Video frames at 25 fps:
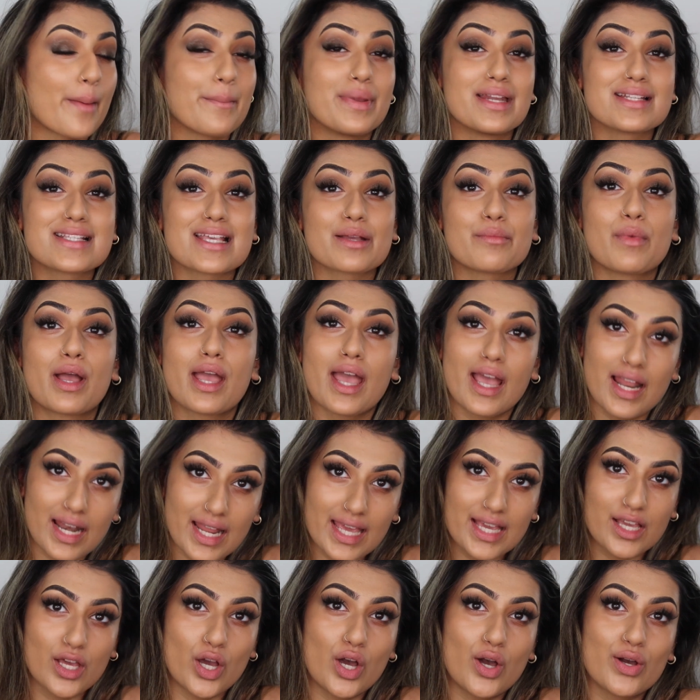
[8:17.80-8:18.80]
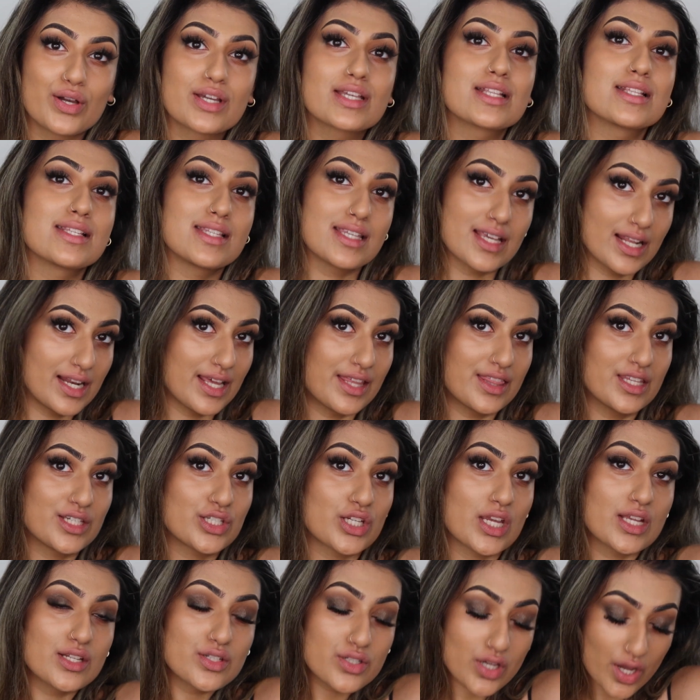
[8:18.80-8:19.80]
going to take my LA Girl concealer in the
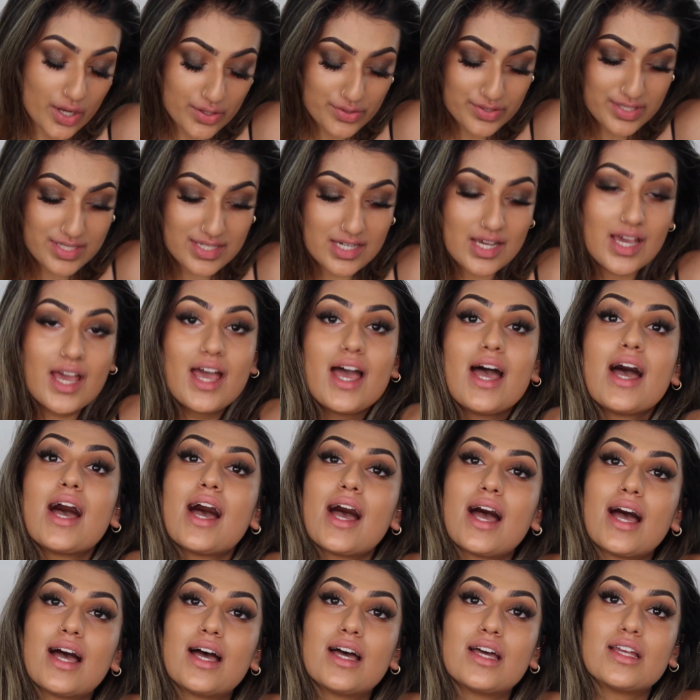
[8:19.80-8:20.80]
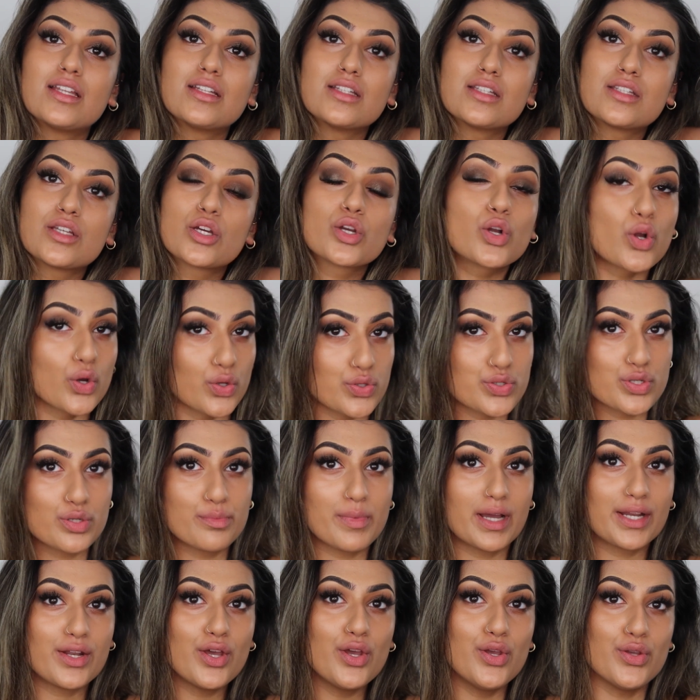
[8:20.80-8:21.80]
shade Toast and contour
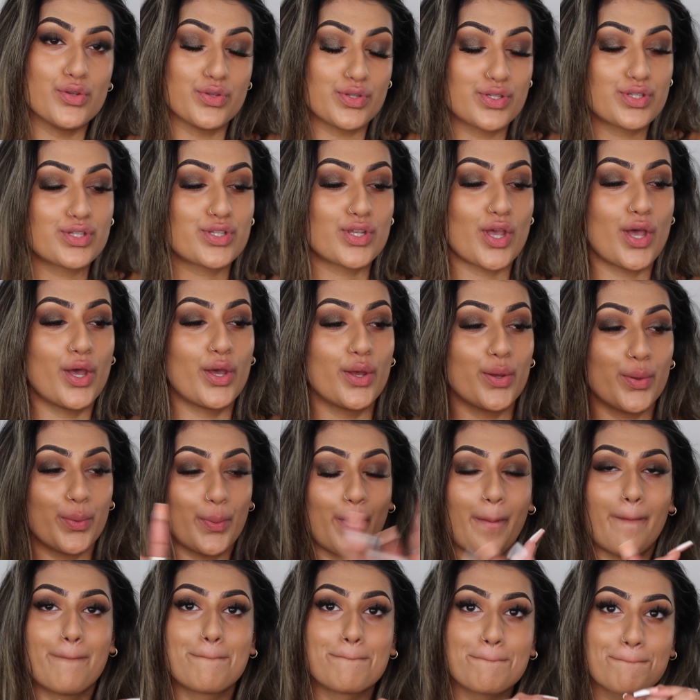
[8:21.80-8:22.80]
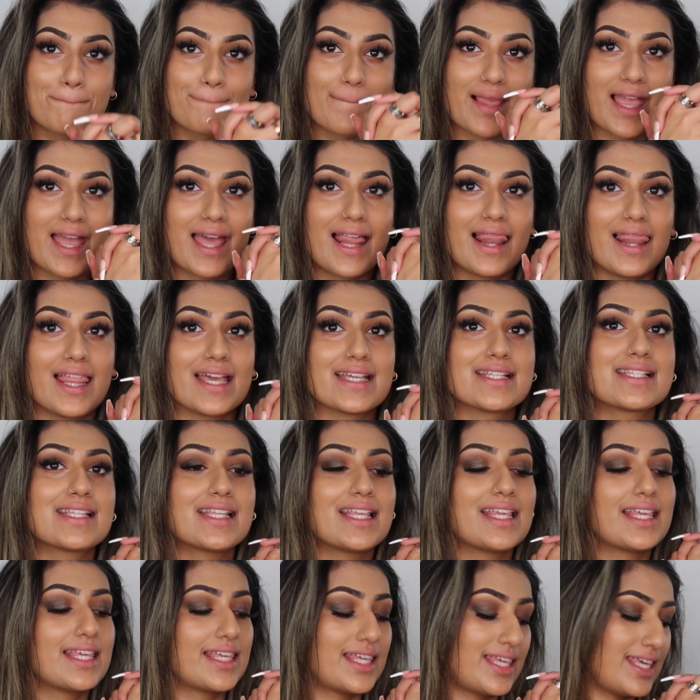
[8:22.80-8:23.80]
my nose. So let's
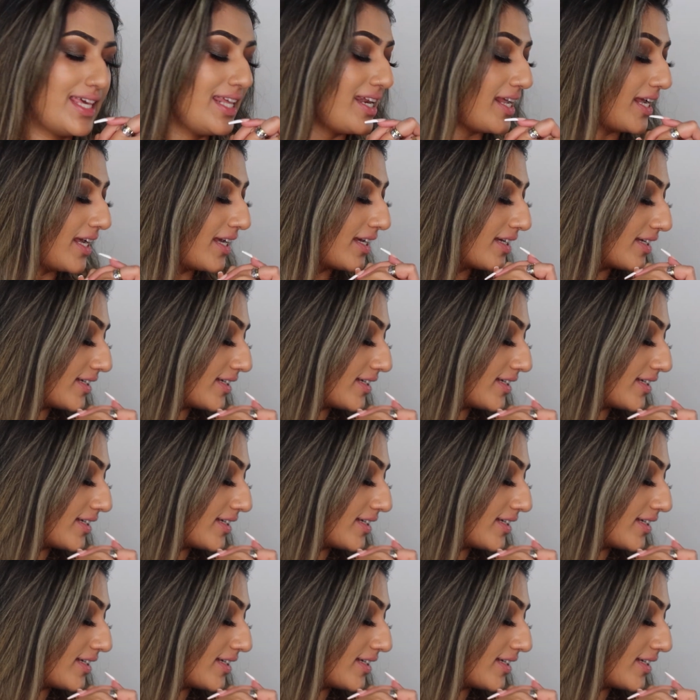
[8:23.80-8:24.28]
get it.